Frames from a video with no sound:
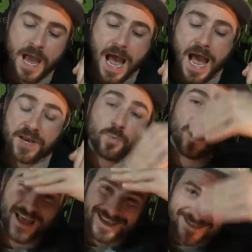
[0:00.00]
And you
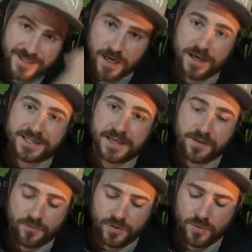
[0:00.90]
want that slicing
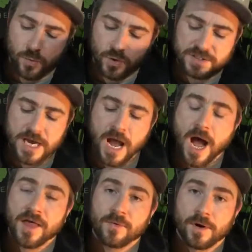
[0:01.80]
through the water.
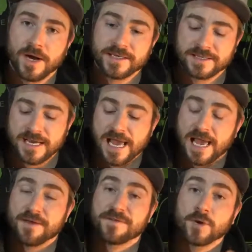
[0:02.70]
Otherwise,
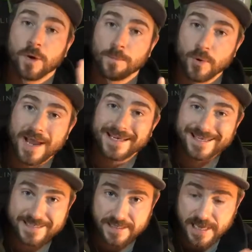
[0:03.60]
if your braid
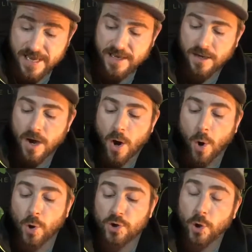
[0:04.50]
is thick,
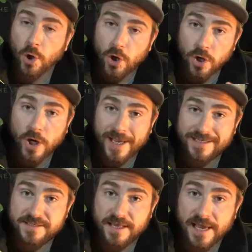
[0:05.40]
or your lure
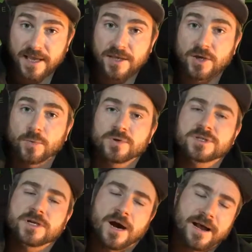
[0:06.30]
is thick, you will
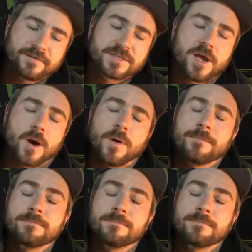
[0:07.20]
start having to go up